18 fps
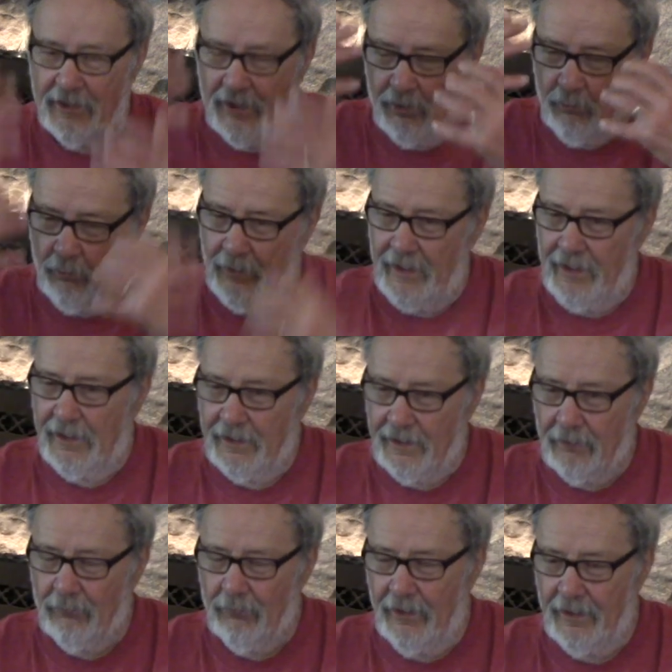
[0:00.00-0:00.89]
there
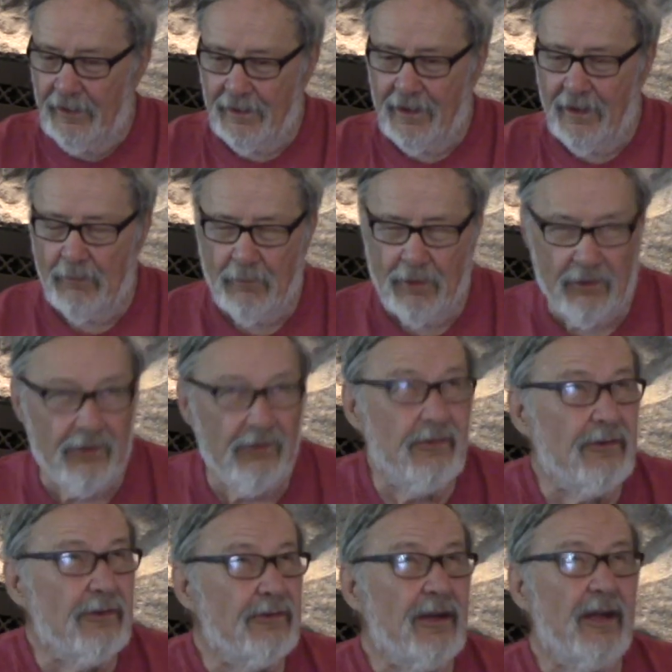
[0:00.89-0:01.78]
waiting and waiting. I remember
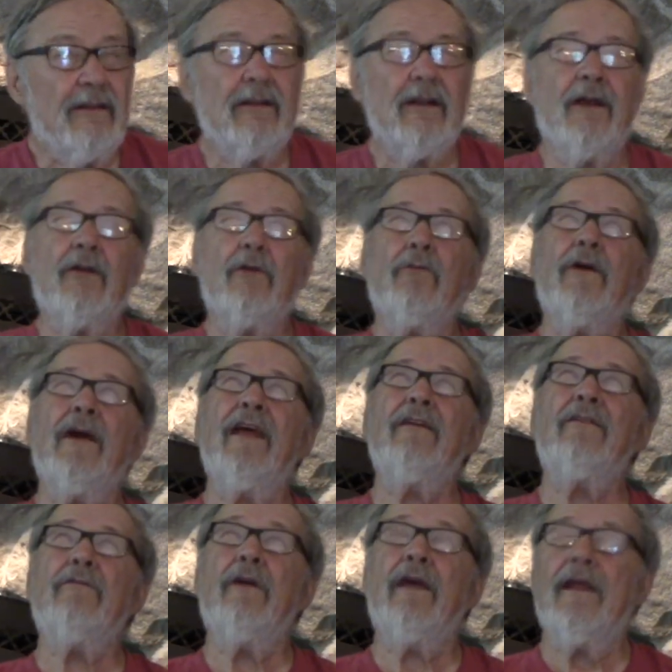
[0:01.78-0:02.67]
sitting there
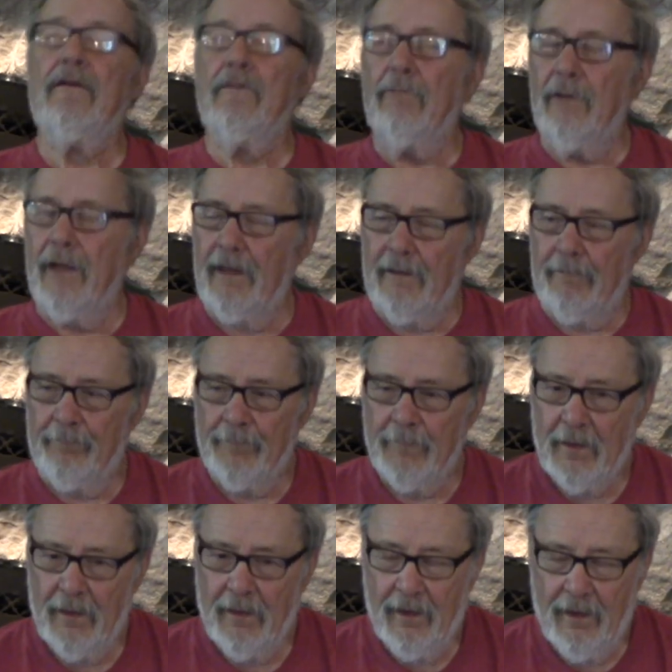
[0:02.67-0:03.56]
wait.
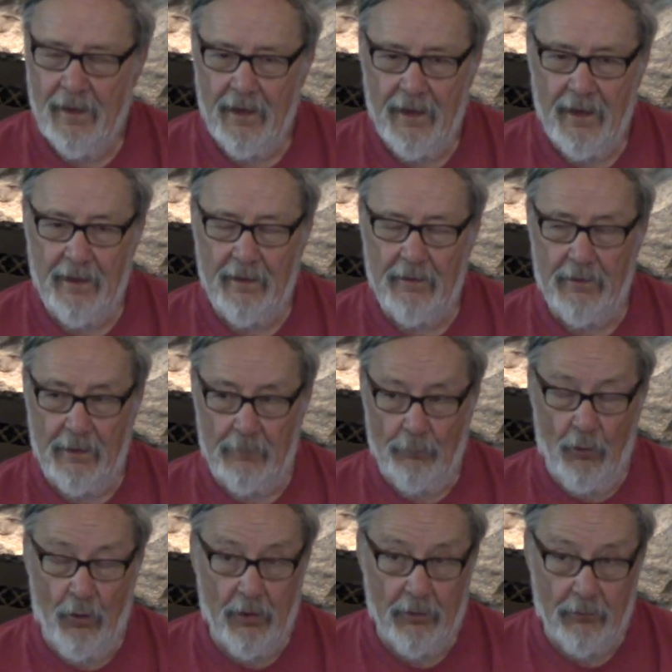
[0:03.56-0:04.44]
And then
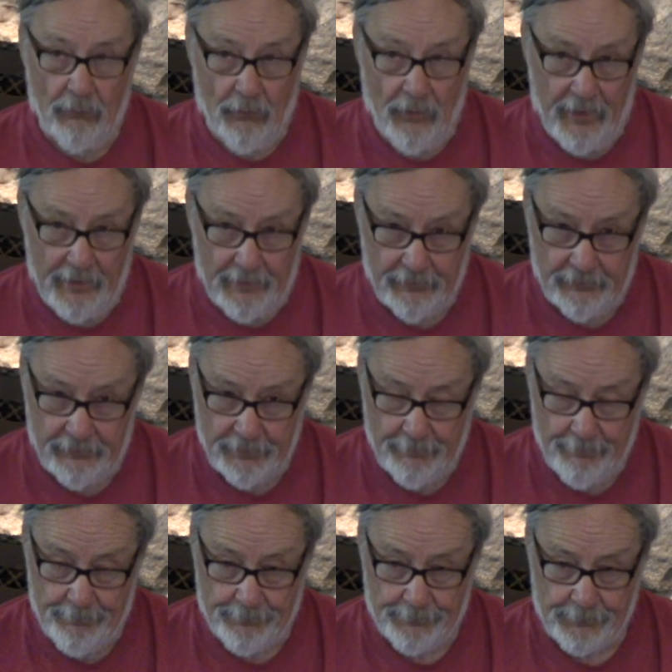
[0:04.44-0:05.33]
more than once,
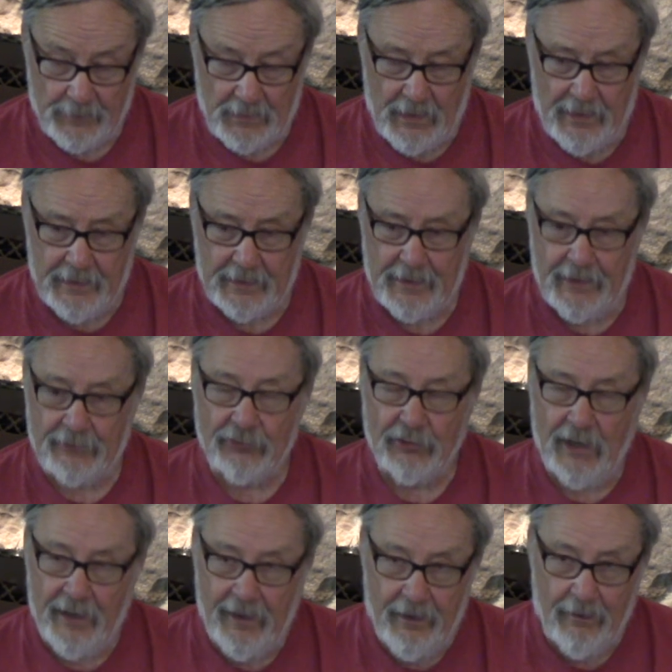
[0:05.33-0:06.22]
I got
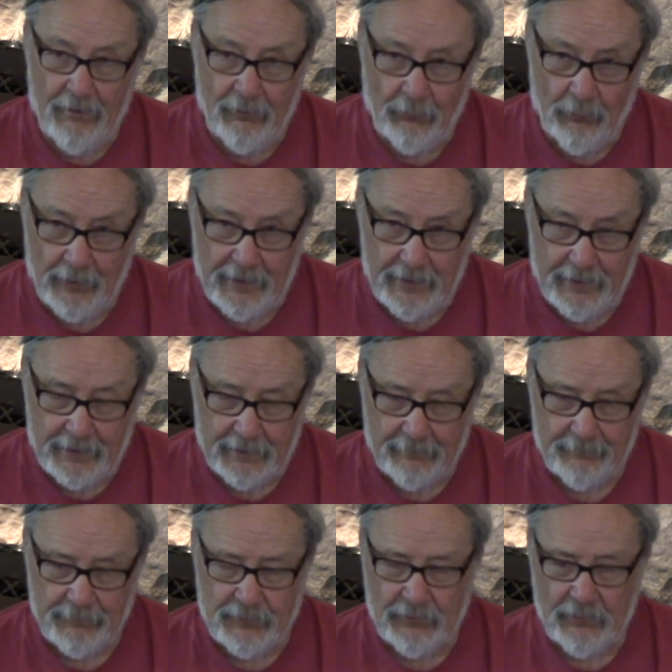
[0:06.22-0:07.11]
tired of
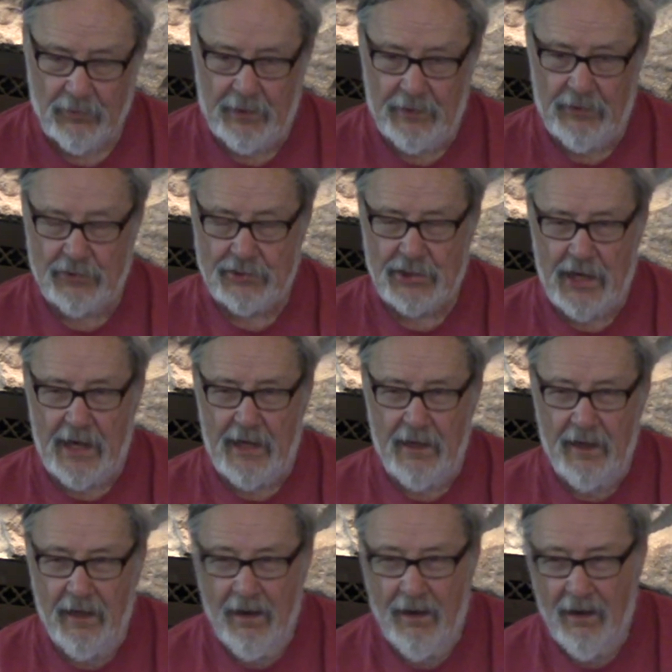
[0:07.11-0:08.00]
waiting. So I
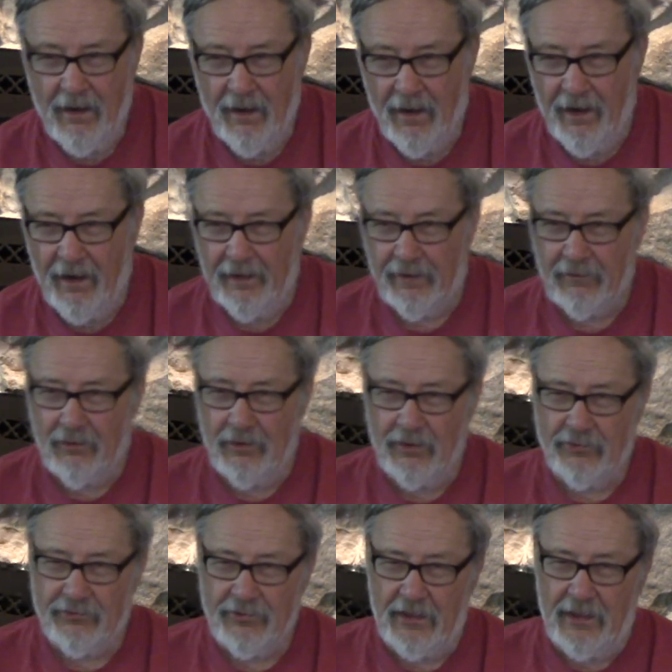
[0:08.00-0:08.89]
decided, I'm going
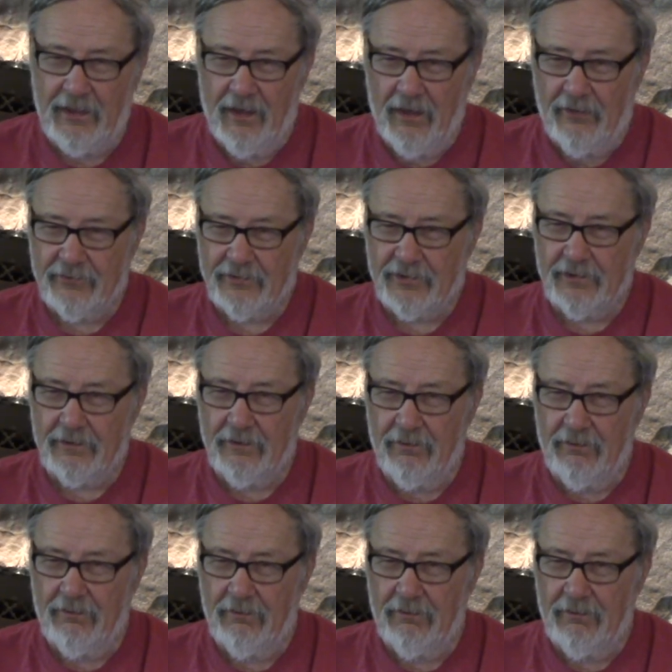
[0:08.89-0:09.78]
to see how
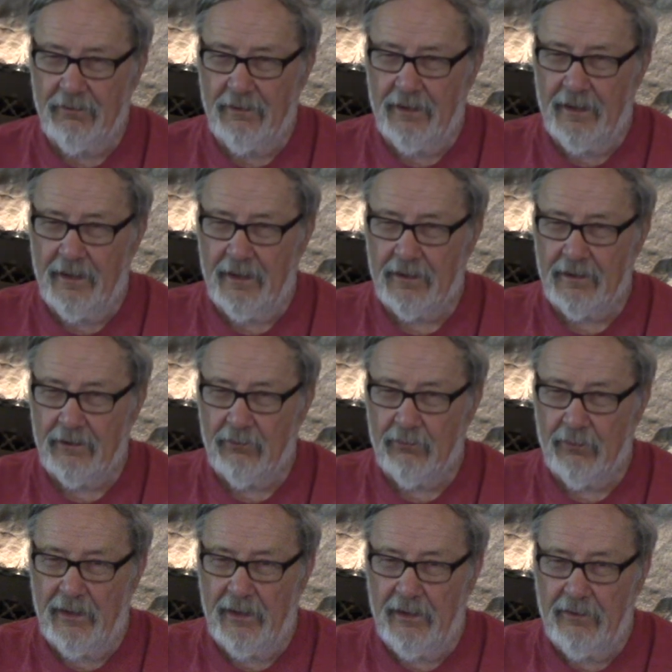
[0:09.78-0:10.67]
slowly I can
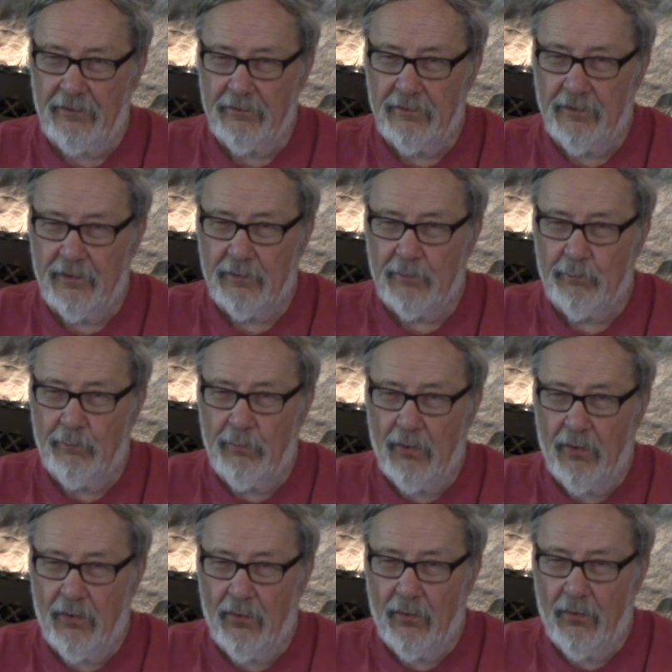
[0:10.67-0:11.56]
raise this
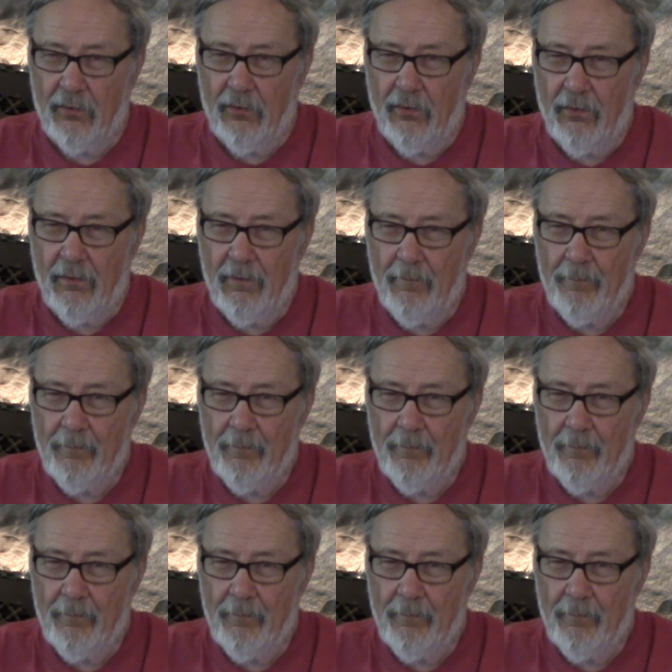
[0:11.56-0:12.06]
bow